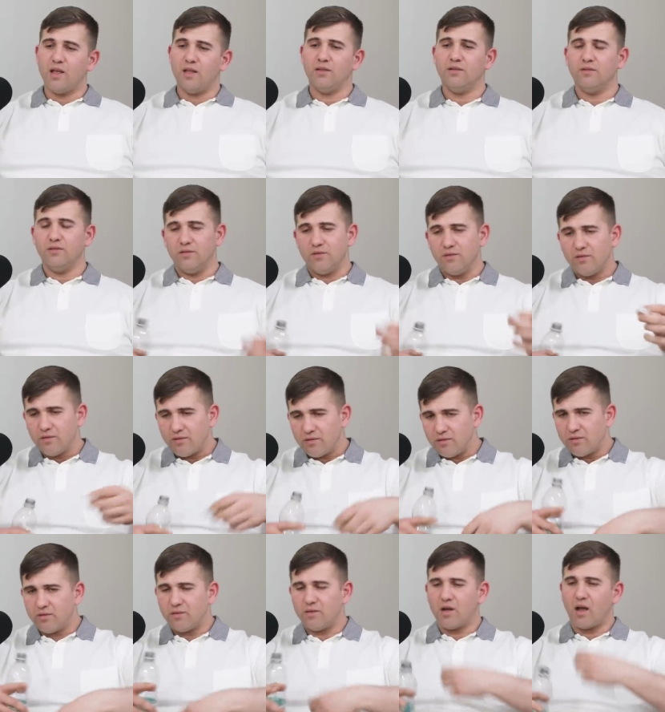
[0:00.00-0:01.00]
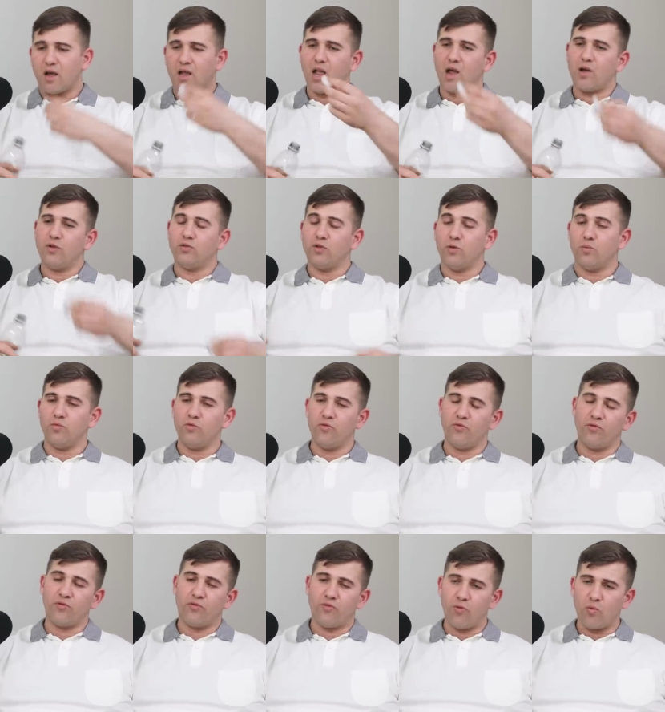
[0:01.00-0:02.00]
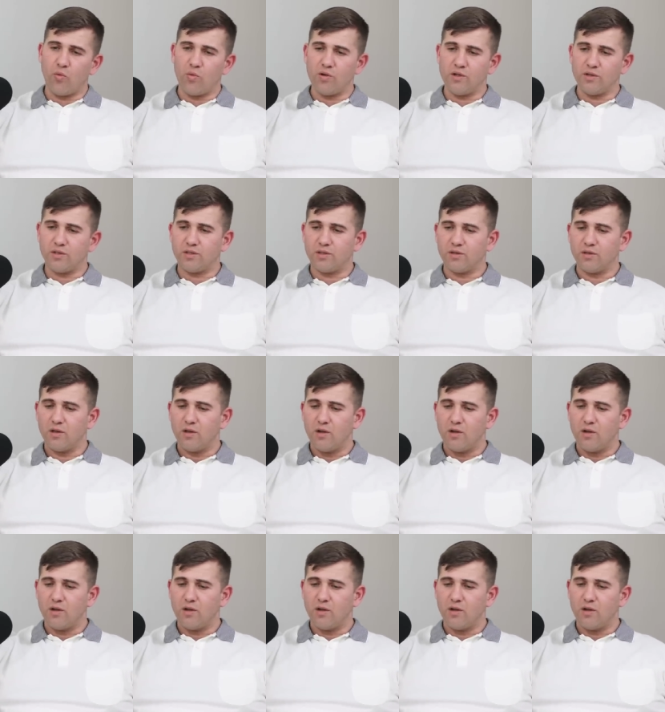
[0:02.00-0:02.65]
then I carried on moving forward.